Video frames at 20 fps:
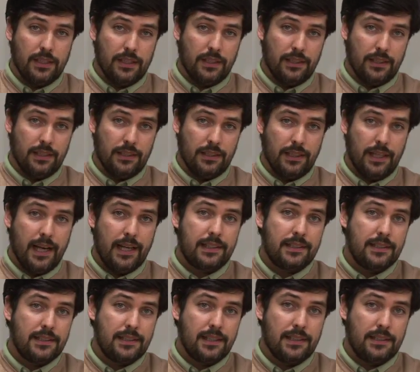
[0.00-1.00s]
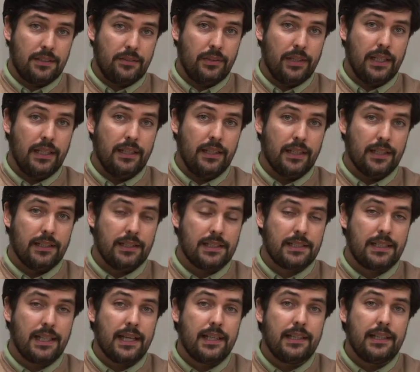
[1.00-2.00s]
the axis, that's really
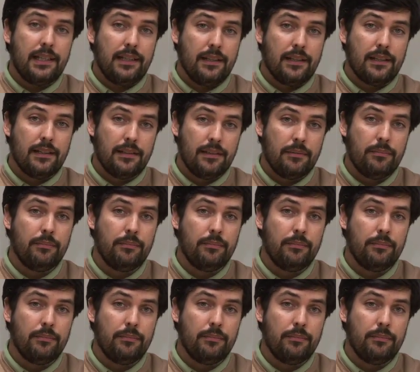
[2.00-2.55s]
understanding